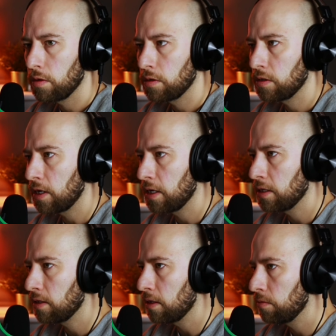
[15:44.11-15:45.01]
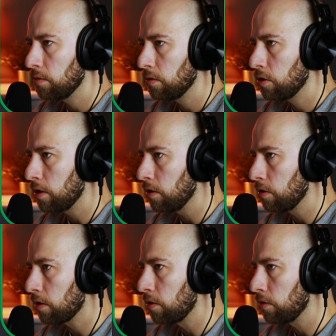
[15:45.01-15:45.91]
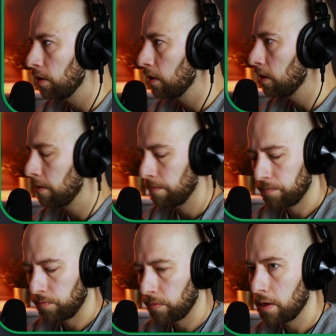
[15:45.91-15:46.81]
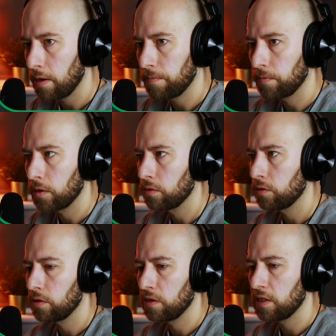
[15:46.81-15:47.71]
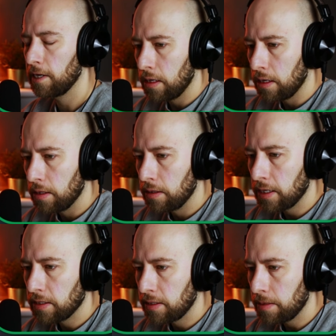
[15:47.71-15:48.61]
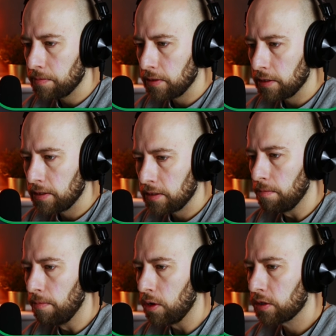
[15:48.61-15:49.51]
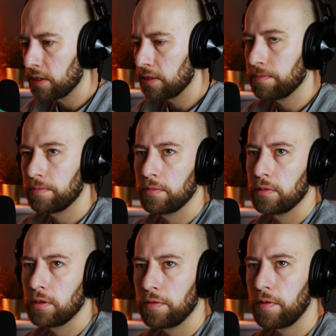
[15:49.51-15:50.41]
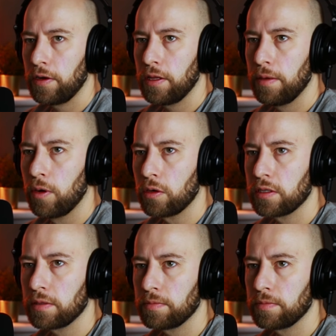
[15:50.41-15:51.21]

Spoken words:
size, that will change accordingly. Yeah, Control Z. And next step is box. The 3D box.